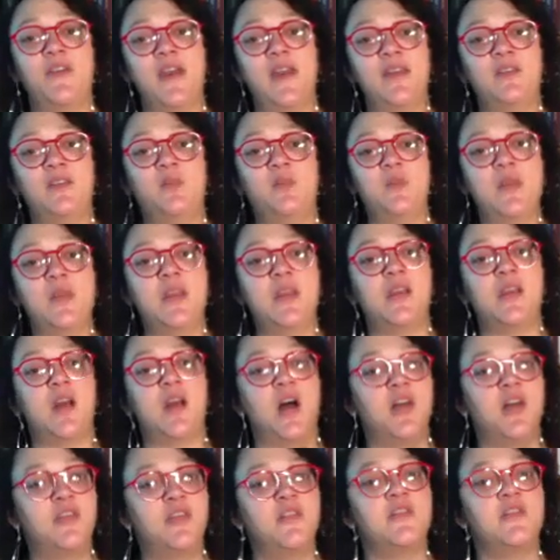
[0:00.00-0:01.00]
as being
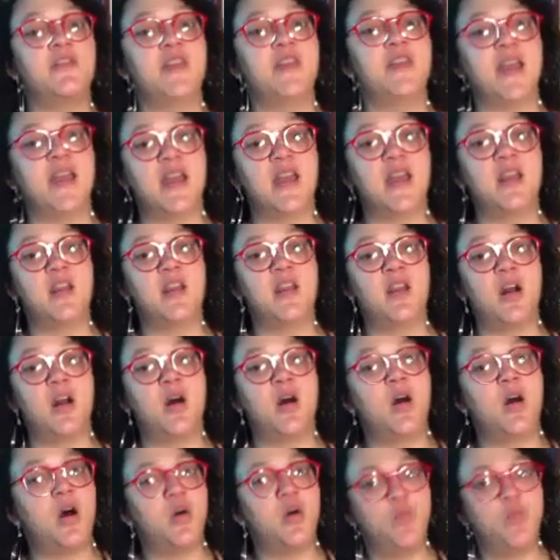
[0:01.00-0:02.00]
other than
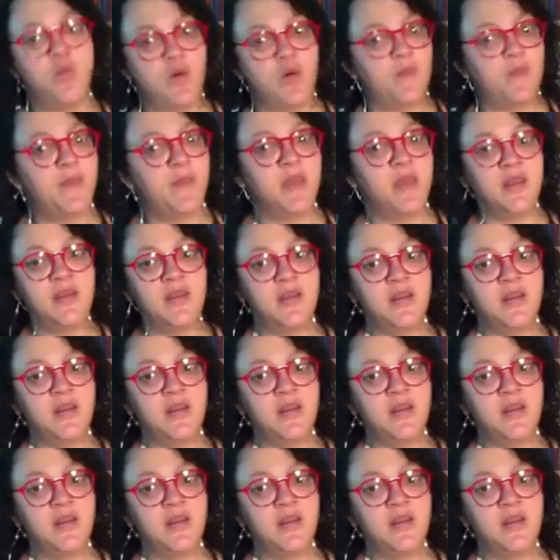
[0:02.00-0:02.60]
a woman